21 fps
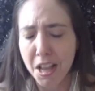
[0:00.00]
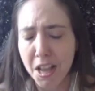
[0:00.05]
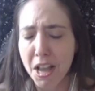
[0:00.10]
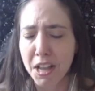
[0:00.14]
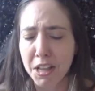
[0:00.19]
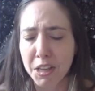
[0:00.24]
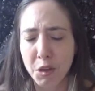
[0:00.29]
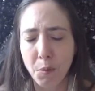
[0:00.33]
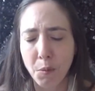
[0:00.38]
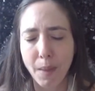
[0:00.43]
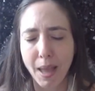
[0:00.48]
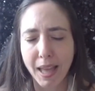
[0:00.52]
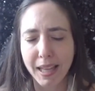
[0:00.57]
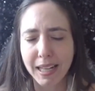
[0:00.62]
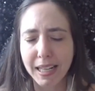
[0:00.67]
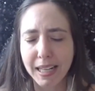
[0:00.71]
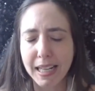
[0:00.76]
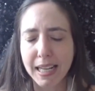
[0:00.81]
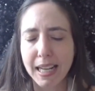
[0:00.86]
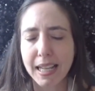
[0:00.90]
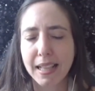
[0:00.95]

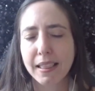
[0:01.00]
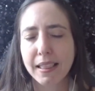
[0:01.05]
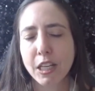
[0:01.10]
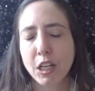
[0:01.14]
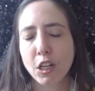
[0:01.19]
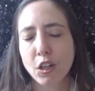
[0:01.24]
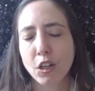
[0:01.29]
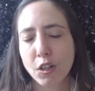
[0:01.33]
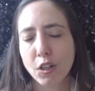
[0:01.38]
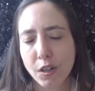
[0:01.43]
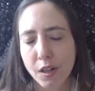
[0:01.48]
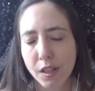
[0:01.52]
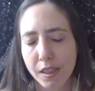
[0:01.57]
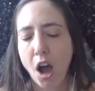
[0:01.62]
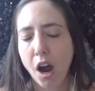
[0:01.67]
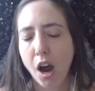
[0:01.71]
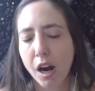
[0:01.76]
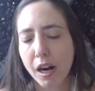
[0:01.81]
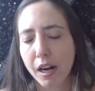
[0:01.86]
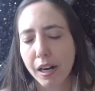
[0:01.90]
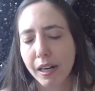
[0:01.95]
humanity and the earth
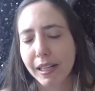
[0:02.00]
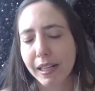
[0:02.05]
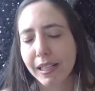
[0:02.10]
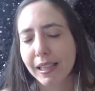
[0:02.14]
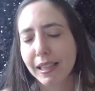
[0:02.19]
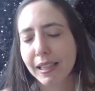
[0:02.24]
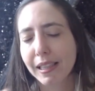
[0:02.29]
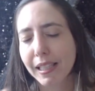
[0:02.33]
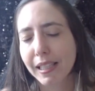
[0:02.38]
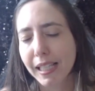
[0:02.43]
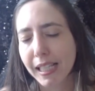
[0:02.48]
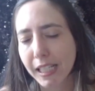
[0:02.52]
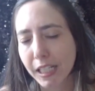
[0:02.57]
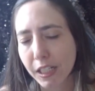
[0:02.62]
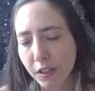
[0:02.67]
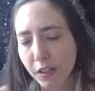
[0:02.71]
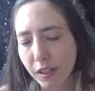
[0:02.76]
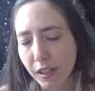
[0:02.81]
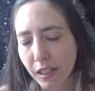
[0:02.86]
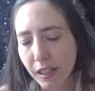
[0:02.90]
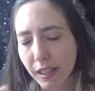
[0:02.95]
are
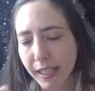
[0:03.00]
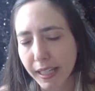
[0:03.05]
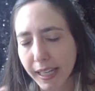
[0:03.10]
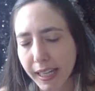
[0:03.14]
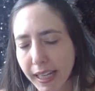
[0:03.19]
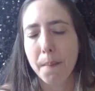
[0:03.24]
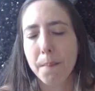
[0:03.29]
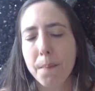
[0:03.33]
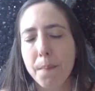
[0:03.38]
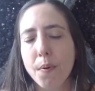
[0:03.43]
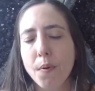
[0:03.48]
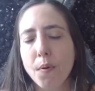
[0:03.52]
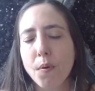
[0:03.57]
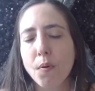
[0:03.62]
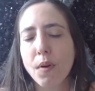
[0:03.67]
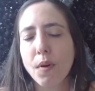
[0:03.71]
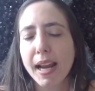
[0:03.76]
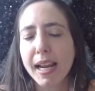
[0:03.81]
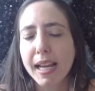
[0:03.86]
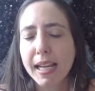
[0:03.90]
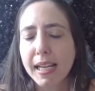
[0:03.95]
literally
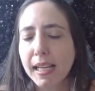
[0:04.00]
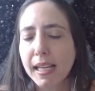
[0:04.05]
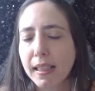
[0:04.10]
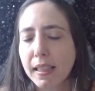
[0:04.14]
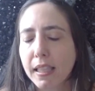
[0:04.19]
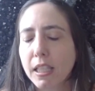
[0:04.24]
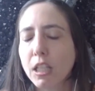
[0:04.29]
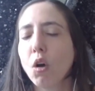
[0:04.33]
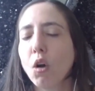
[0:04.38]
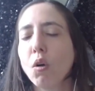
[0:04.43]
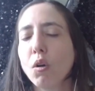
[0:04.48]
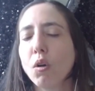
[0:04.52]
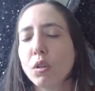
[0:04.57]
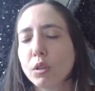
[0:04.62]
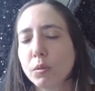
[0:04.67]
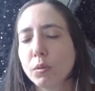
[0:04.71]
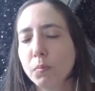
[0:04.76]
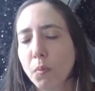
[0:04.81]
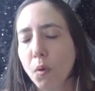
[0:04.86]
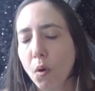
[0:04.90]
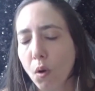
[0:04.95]
breaking the old
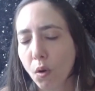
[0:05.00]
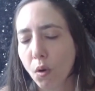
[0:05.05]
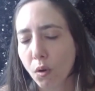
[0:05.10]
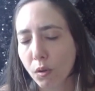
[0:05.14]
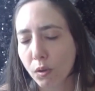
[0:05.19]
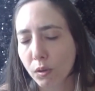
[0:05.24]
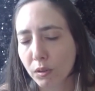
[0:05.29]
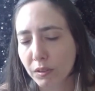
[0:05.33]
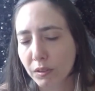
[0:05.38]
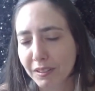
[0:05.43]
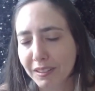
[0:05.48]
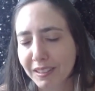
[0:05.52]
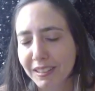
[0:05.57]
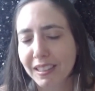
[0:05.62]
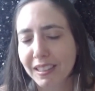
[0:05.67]
mold